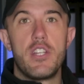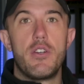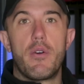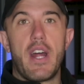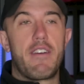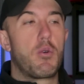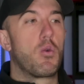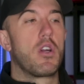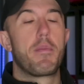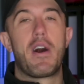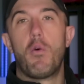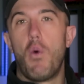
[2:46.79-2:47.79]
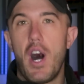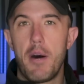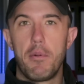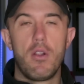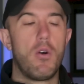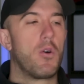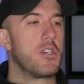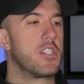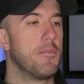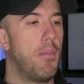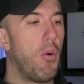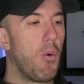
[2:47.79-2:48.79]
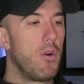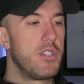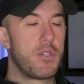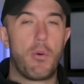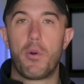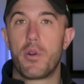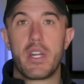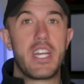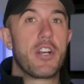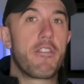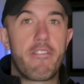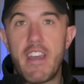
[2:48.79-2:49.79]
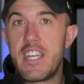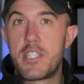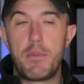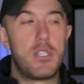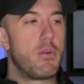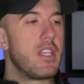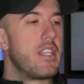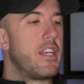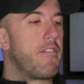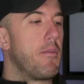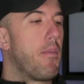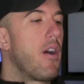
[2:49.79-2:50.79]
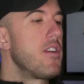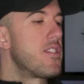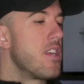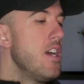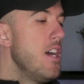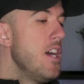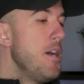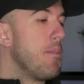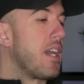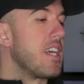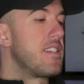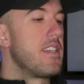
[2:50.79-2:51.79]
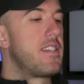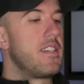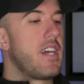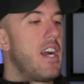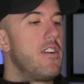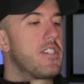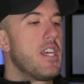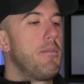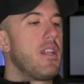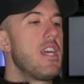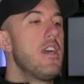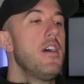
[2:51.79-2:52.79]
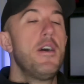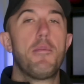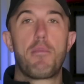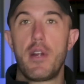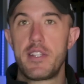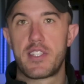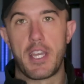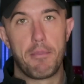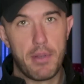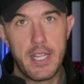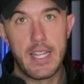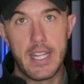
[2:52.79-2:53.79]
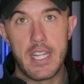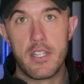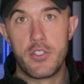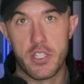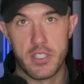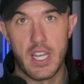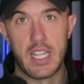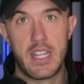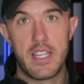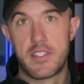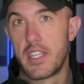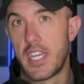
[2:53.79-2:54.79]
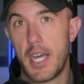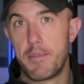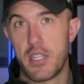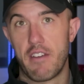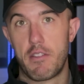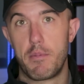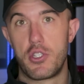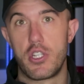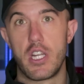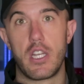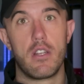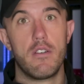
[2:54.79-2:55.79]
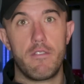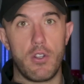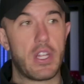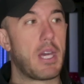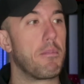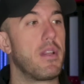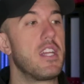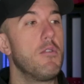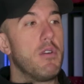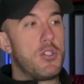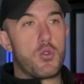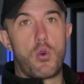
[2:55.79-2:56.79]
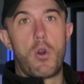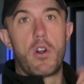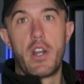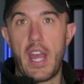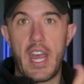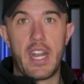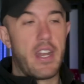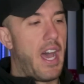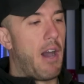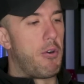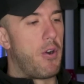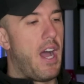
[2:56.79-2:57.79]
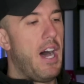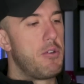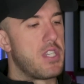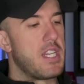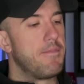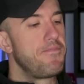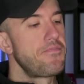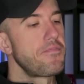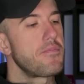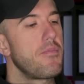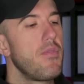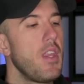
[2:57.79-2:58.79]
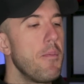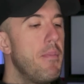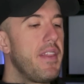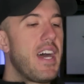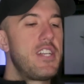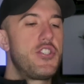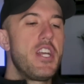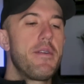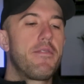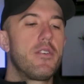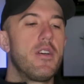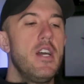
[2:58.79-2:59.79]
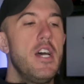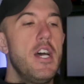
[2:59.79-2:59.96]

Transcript: and you don't have to worry about wobble or support or interface between the different parts because this entire assembly prints completely just like this and comes off the machine fully complete with drawer and outer housing. But that chamfer